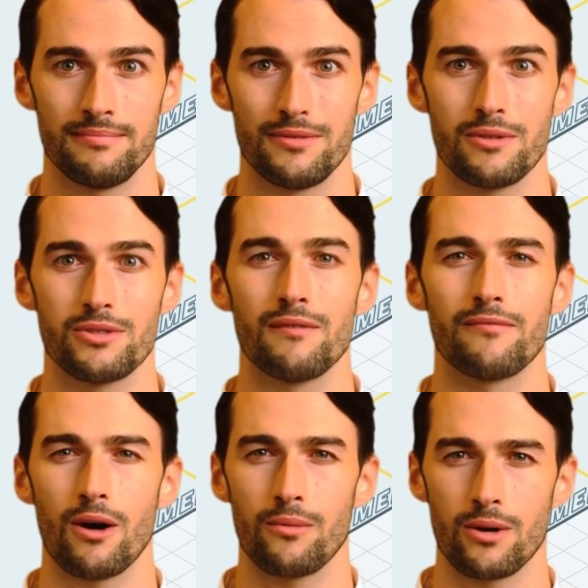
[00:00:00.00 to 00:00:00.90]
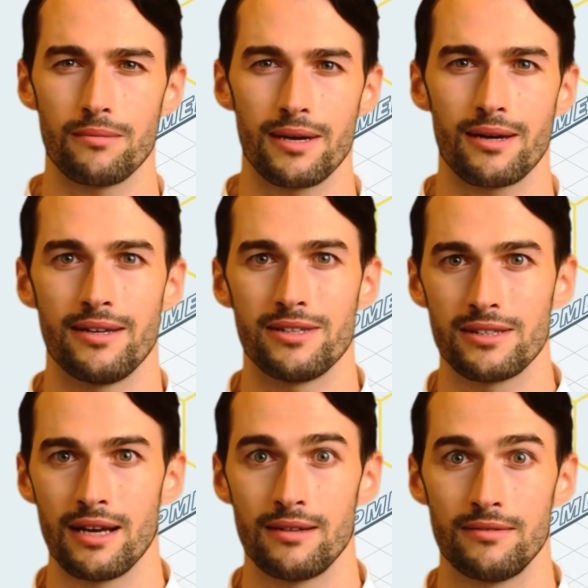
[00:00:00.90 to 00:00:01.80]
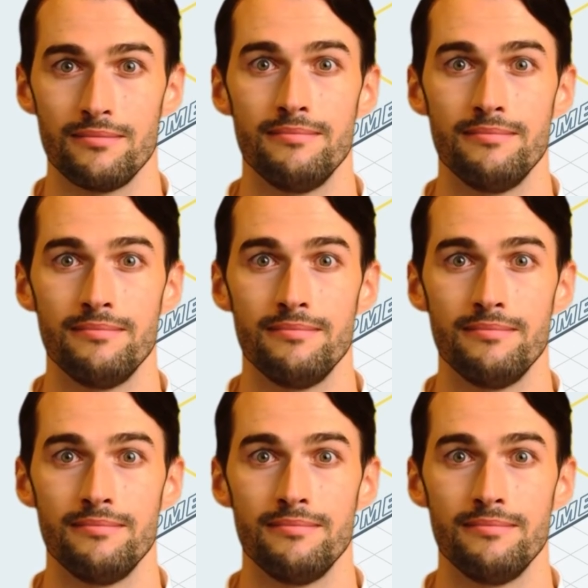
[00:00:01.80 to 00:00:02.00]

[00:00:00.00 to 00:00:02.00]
Use a vulnerability scanner.